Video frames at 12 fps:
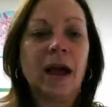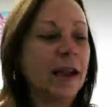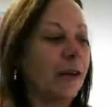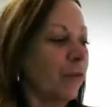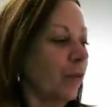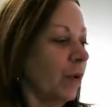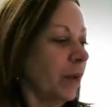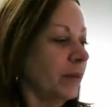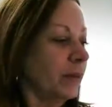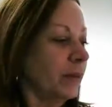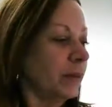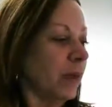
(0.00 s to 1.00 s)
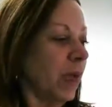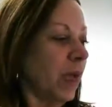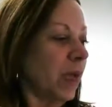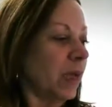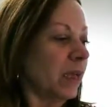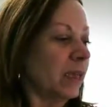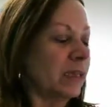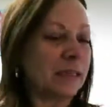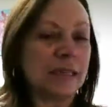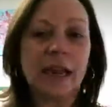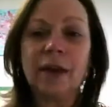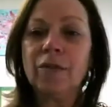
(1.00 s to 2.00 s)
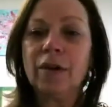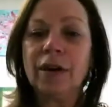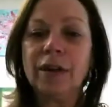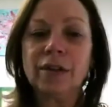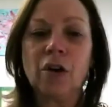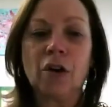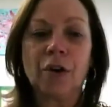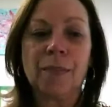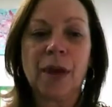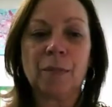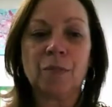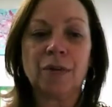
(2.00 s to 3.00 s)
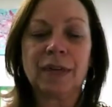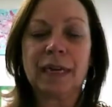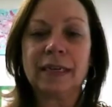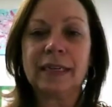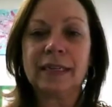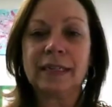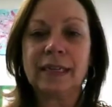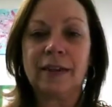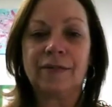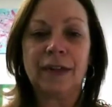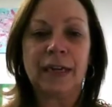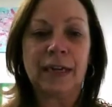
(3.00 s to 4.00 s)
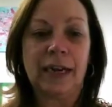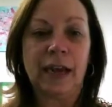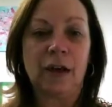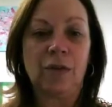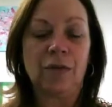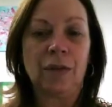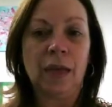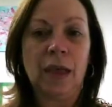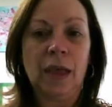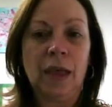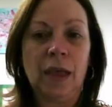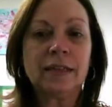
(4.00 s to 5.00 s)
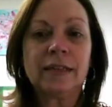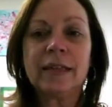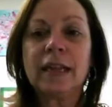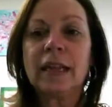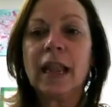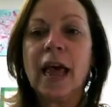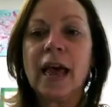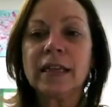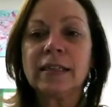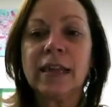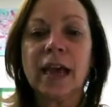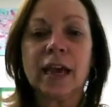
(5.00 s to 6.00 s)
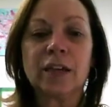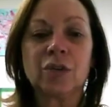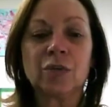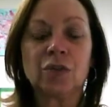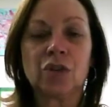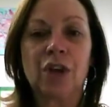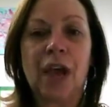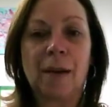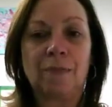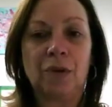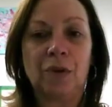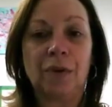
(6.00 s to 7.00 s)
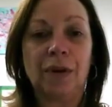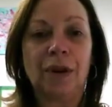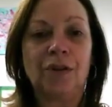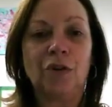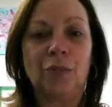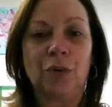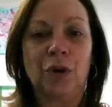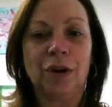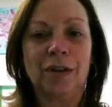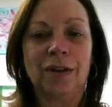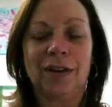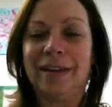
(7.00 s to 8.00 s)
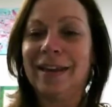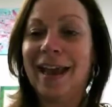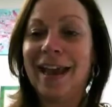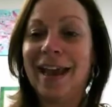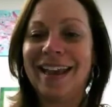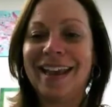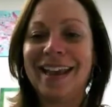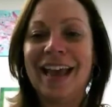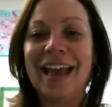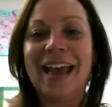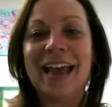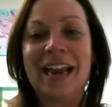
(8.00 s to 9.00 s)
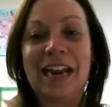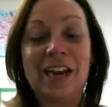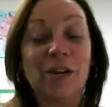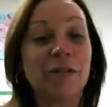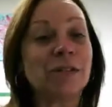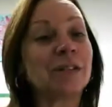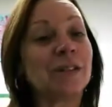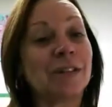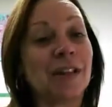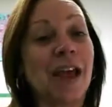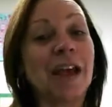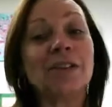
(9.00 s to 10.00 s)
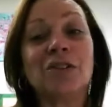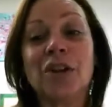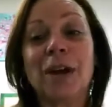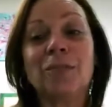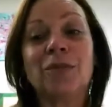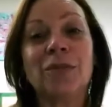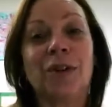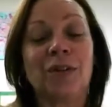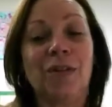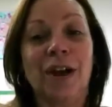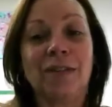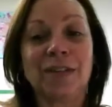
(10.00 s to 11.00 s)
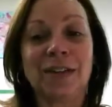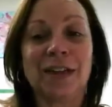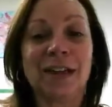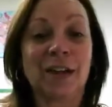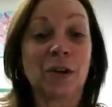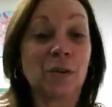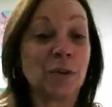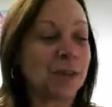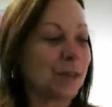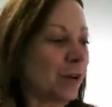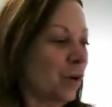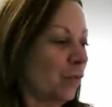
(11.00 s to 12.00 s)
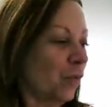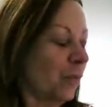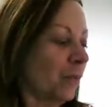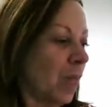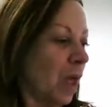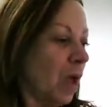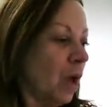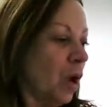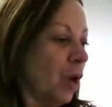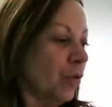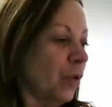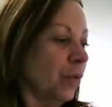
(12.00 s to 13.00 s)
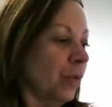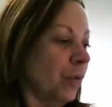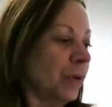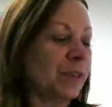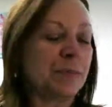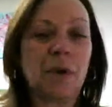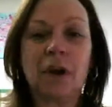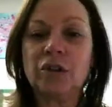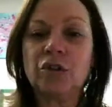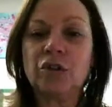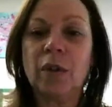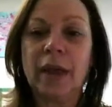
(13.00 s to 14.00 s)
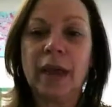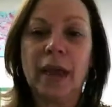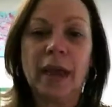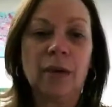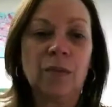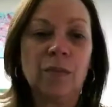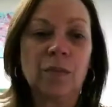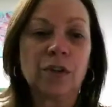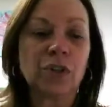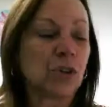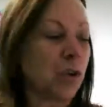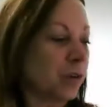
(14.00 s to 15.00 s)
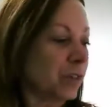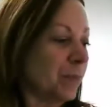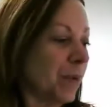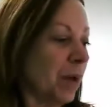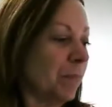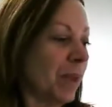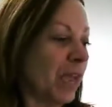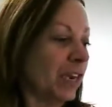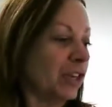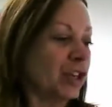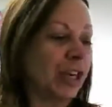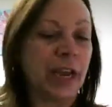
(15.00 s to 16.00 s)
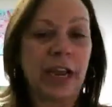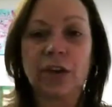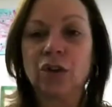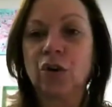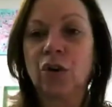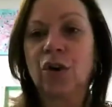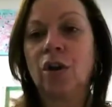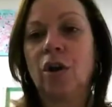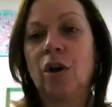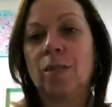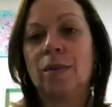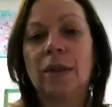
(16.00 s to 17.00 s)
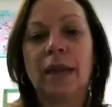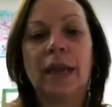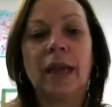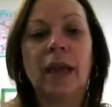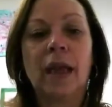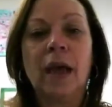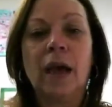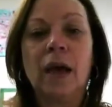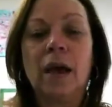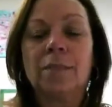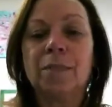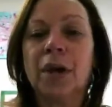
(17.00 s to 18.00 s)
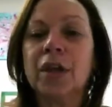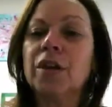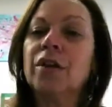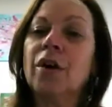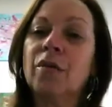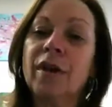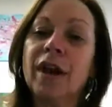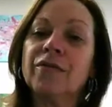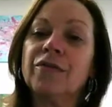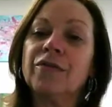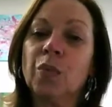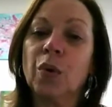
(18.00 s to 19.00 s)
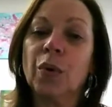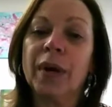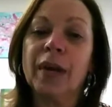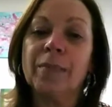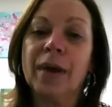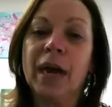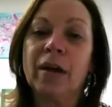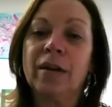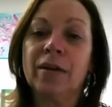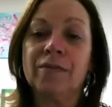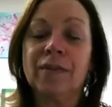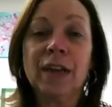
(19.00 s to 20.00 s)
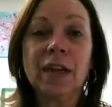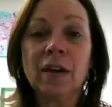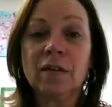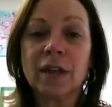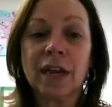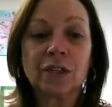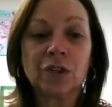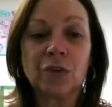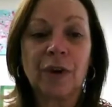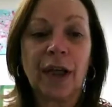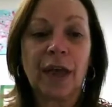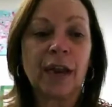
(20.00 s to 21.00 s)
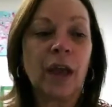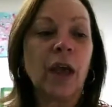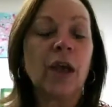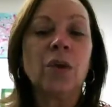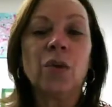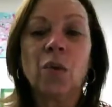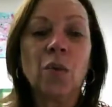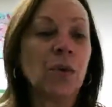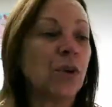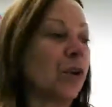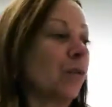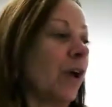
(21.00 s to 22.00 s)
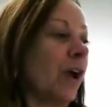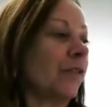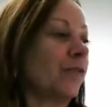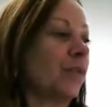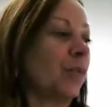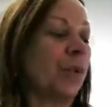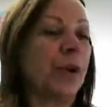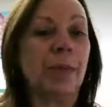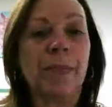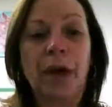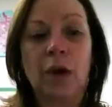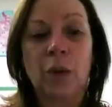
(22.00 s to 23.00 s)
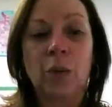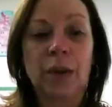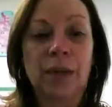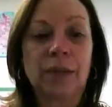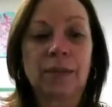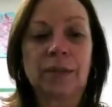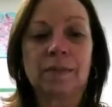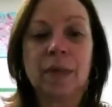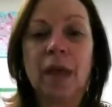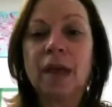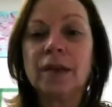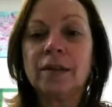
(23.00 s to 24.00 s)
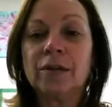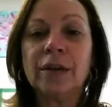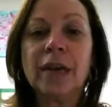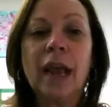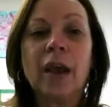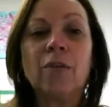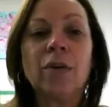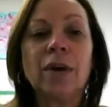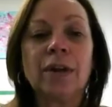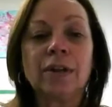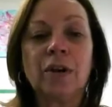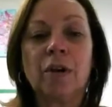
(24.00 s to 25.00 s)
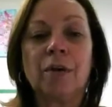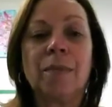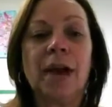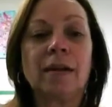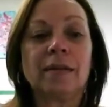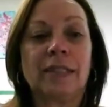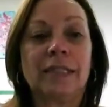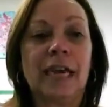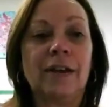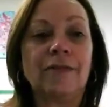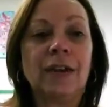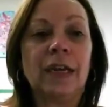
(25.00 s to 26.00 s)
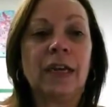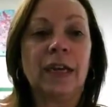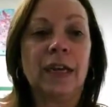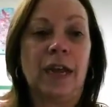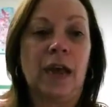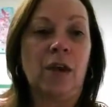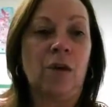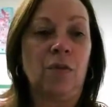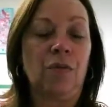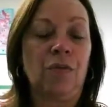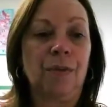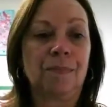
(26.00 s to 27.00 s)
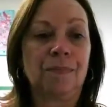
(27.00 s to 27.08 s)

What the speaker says: Hi everyone. Today we're going to talk about protecting safety and health. It's the last actual chapter in your book. Yay! And I know it's the last chapter that you have to take a quiz over, although there is Module A, which talks about managing HR globally. But you don't have to worry about a video lecturette, nor do you have to worry about a quiz. So today we're going to talk about safety and health.